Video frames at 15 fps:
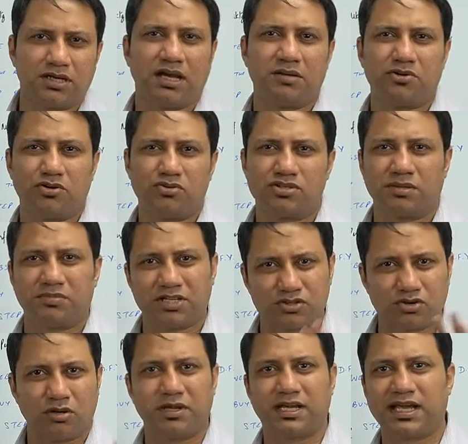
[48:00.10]
you do something, it's
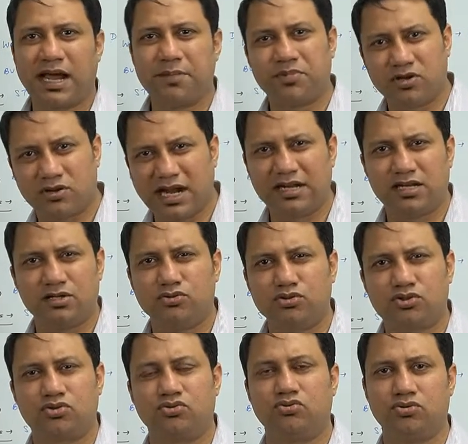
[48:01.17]
going to be crappy. You get
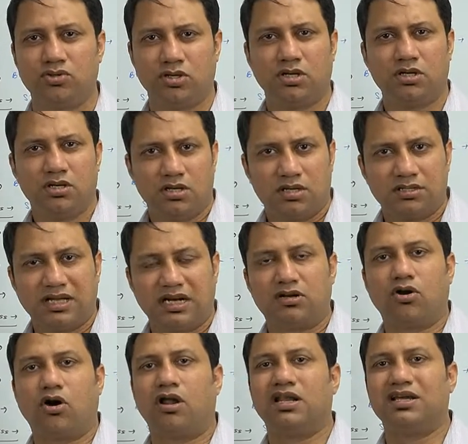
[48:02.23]
used to that
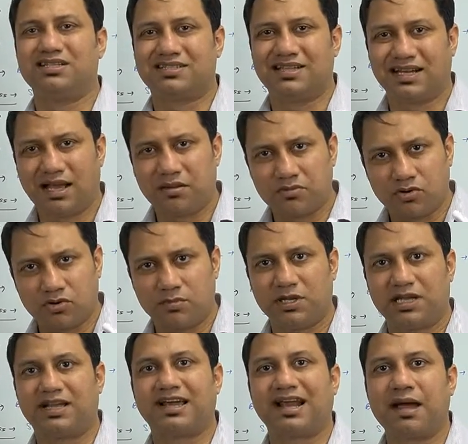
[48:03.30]
knowledge that I'm going to be
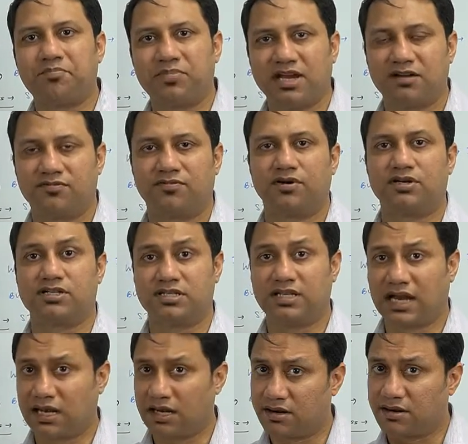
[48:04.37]
crappy at first.
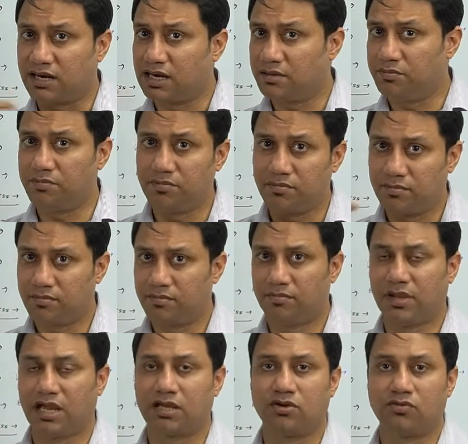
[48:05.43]
That will really
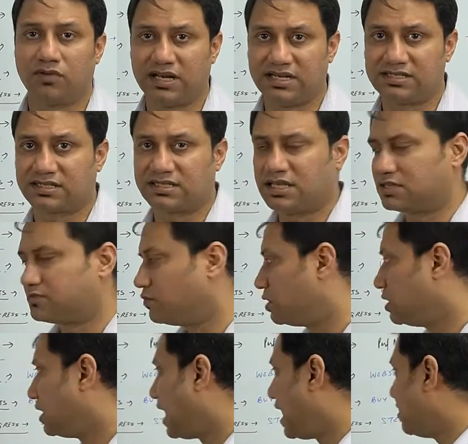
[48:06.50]
make you very successful in
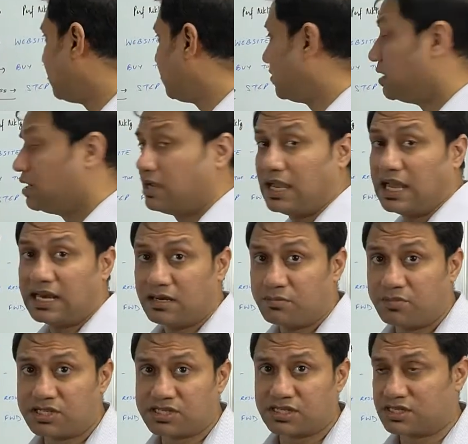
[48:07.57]
life and in
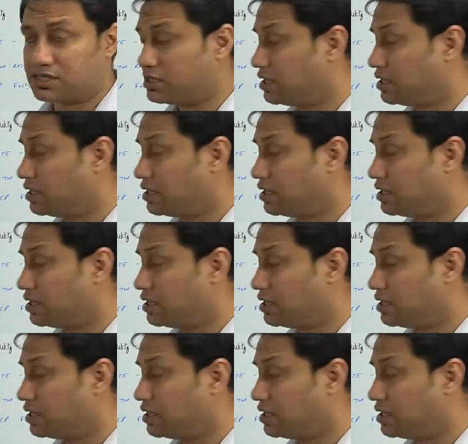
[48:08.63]
business.